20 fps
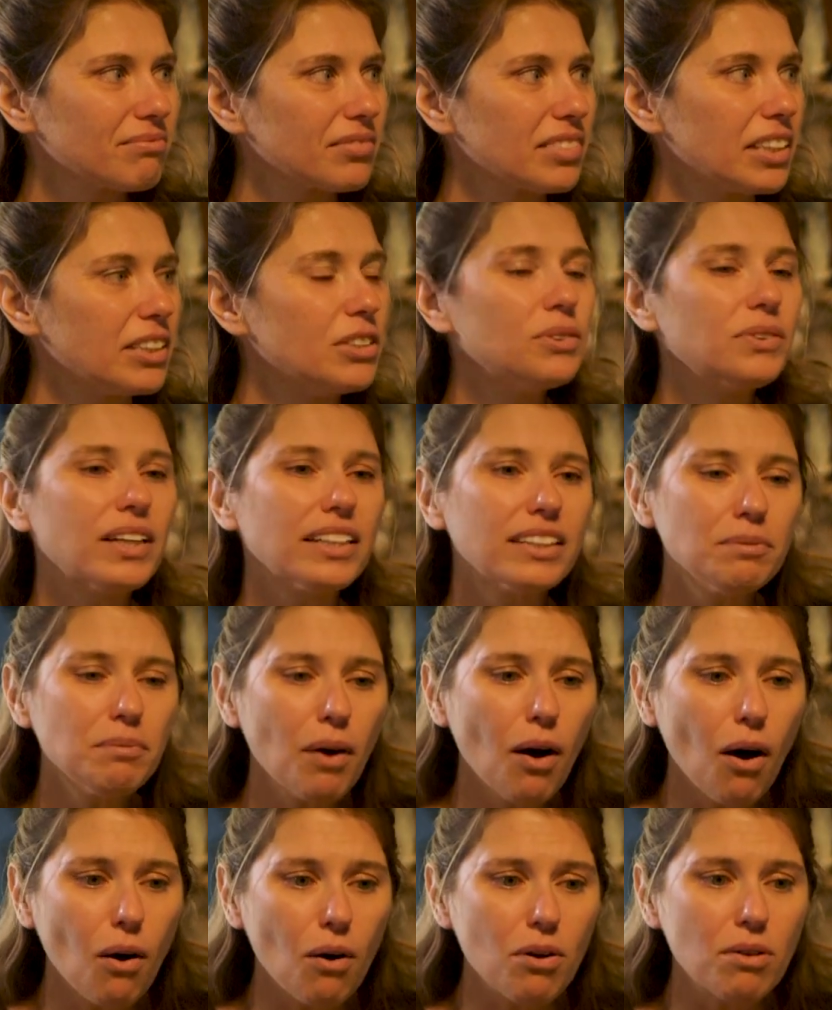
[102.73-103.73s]
And you get them
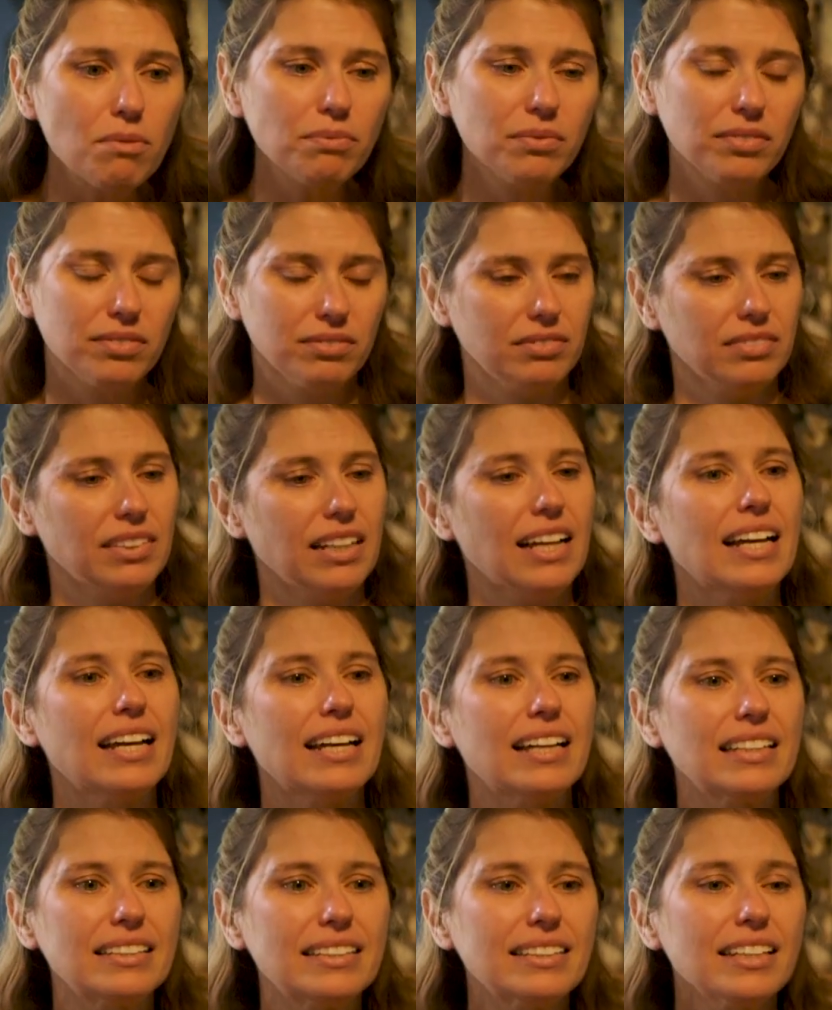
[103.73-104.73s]
home
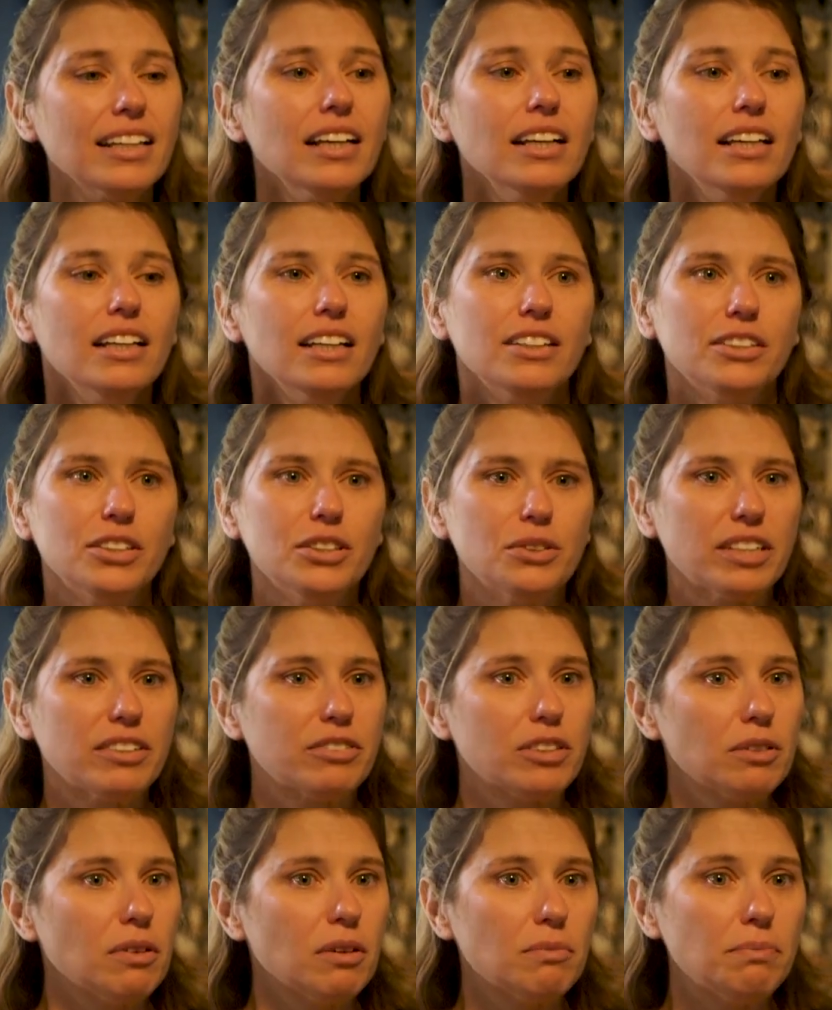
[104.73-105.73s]
and you
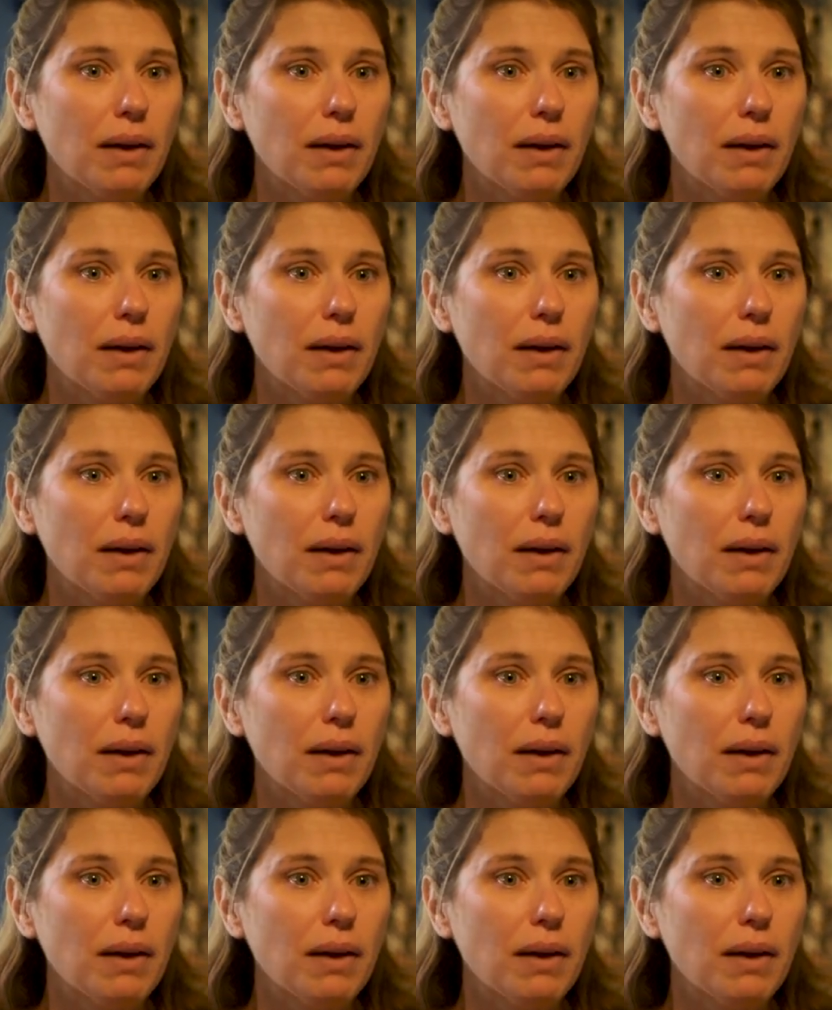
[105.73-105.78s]
give them a